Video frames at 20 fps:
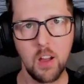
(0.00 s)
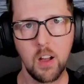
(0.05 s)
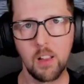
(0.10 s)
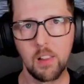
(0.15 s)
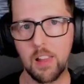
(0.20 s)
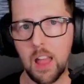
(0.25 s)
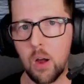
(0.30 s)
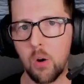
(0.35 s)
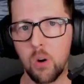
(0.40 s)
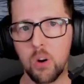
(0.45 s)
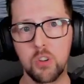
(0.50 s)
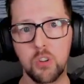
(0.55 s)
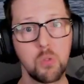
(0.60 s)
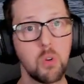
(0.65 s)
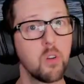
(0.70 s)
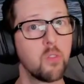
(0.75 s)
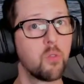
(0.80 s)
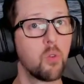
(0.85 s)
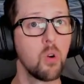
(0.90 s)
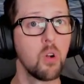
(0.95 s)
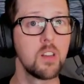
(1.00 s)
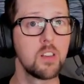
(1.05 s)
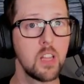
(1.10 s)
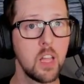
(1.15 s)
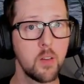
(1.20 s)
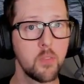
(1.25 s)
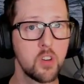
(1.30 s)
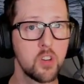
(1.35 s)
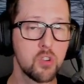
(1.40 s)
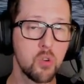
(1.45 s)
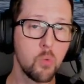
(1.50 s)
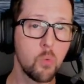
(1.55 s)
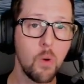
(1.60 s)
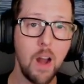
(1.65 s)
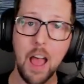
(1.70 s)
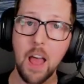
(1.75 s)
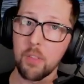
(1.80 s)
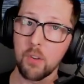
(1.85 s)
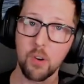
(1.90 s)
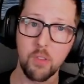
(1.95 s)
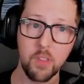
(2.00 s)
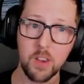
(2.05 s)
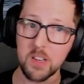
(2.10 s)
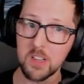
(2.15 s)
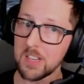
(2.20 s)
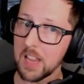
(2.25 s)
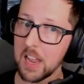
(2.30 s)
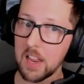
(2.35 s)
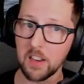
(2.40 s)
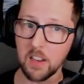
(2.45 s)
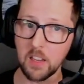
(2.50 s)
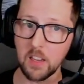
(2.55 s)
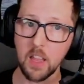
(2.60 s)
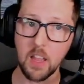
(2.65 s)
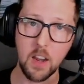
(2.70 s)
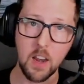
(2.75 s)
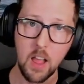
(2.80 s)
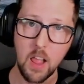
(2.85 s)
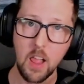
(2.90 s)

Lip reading: allow her to avoid damage rather than tanking it.